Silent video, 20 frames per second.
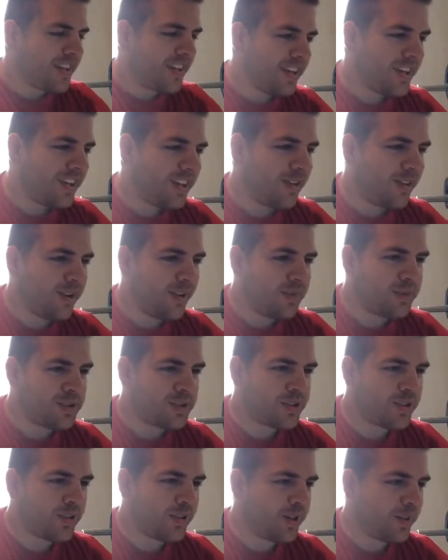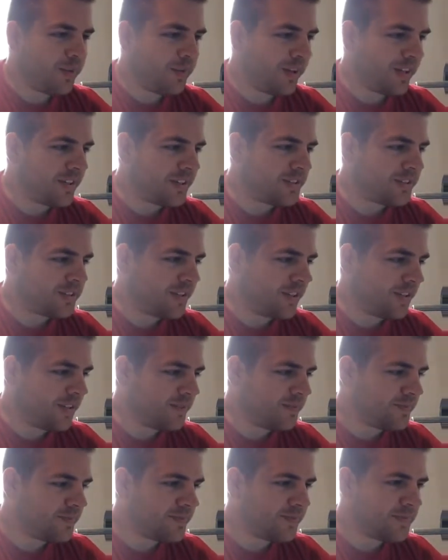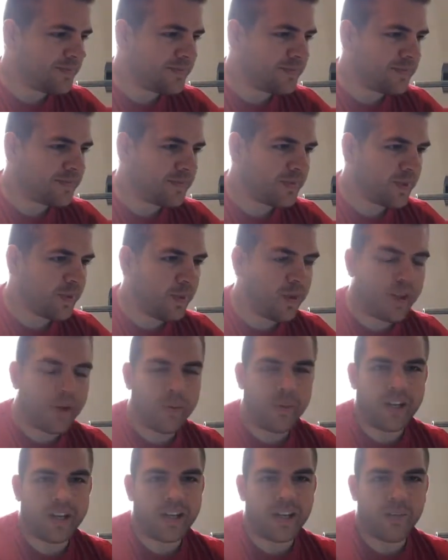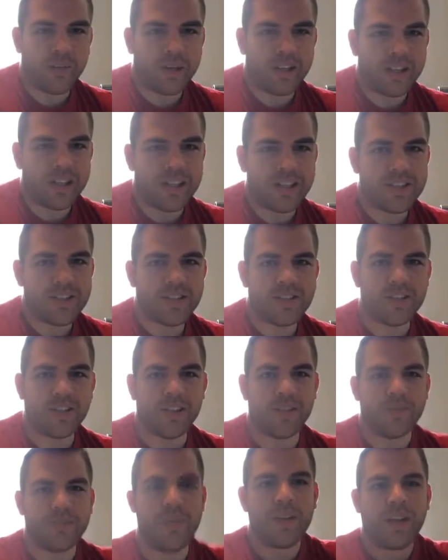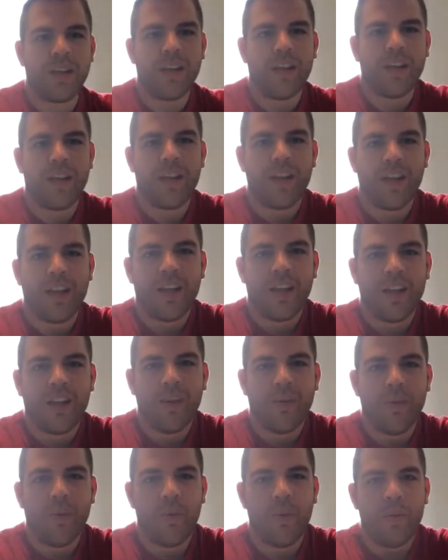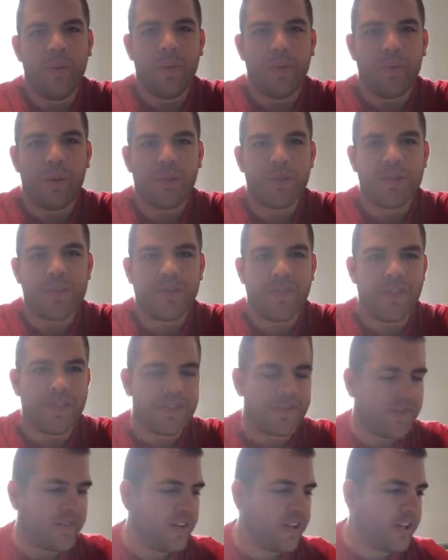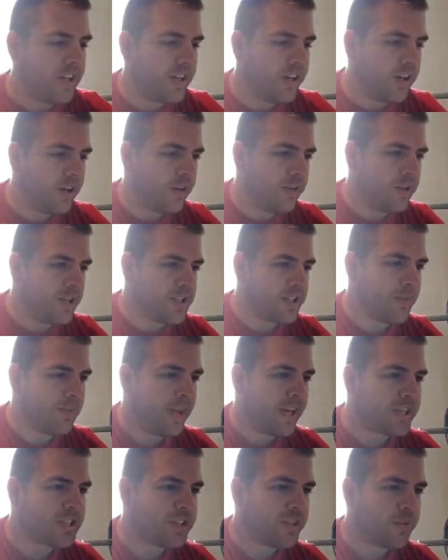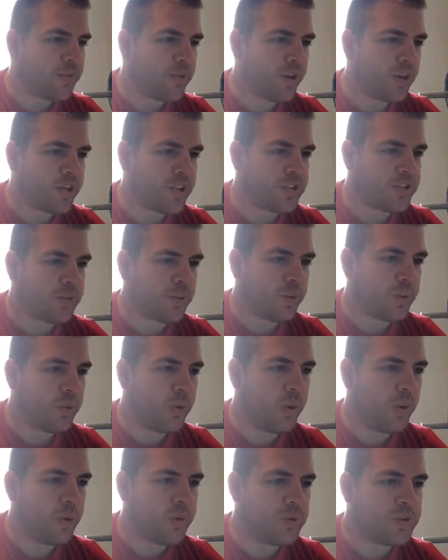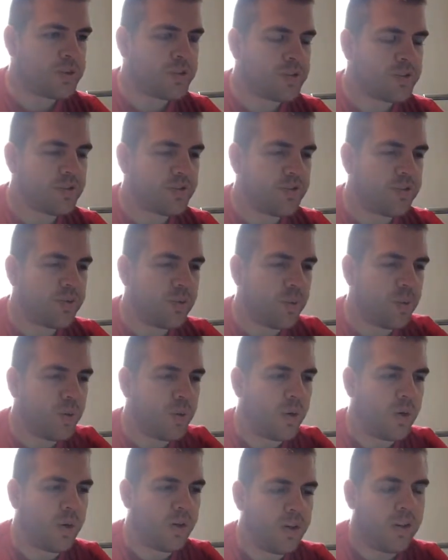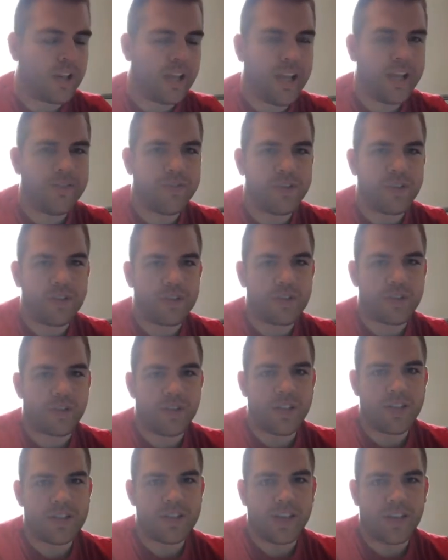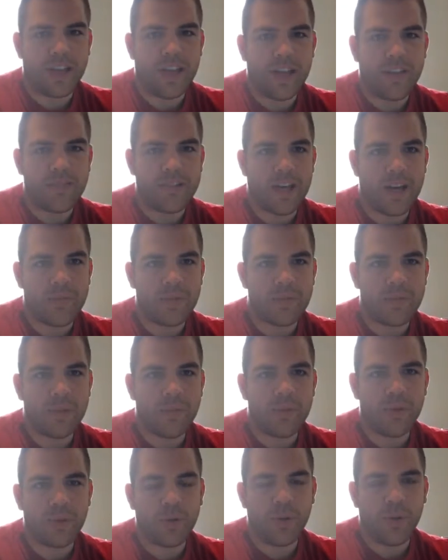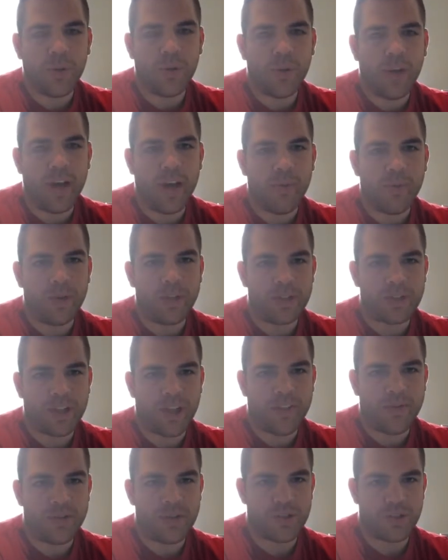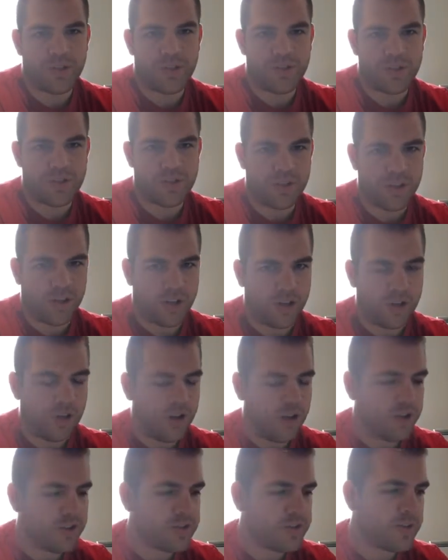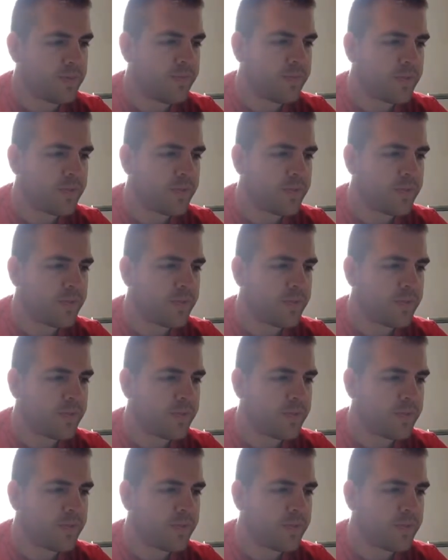Hear them screaming. So when they wake up, at least. So the purpose of this video is I'm actually running some quotes for life insurance, and a lot of times people don't know how much life insurance is going to cost.